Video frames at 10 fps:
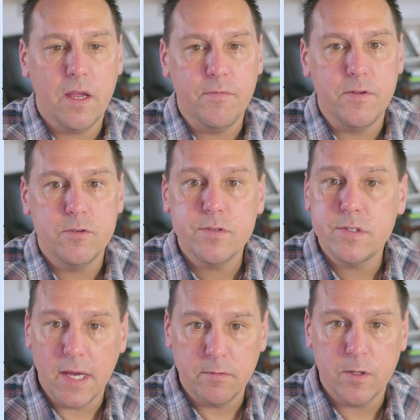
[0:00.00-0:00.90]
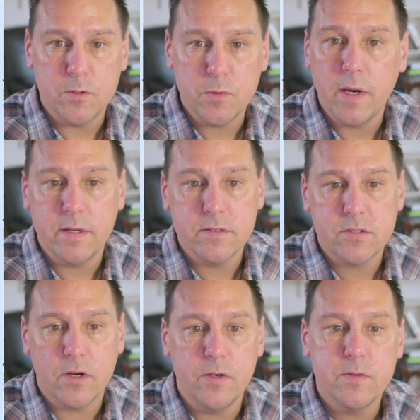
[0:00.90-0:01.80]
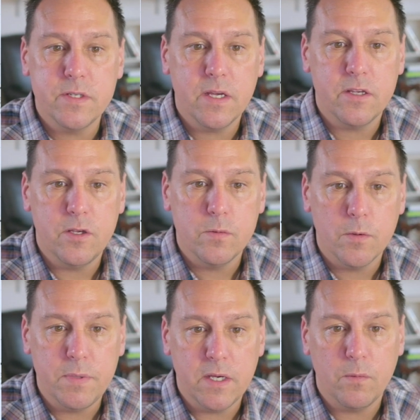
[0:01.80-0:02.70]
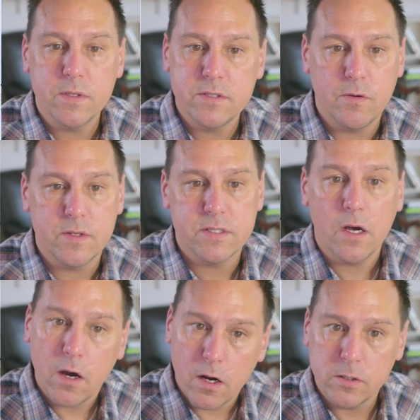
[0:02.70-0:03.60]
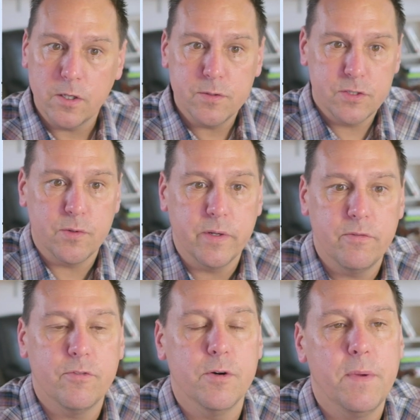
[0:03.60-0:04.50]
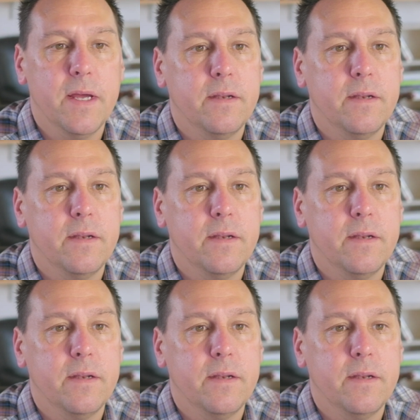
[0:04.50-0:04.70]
If you just download Twine and start using it, you will be in what's known as the Harlow story format.